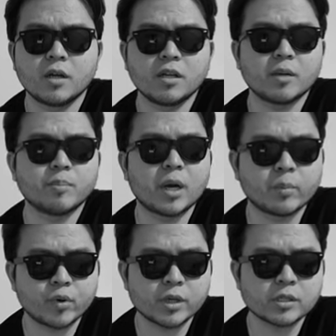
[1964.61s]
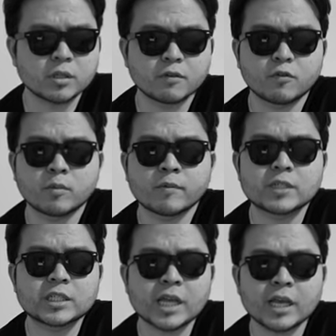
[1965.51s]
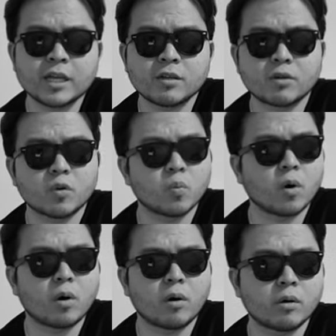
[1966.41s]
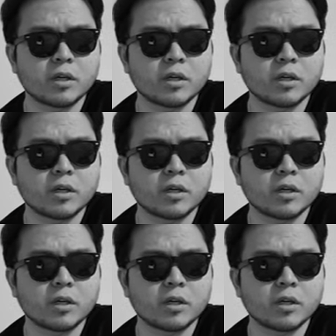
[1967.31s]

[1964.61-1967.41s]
the memories in the form of stain on the wall,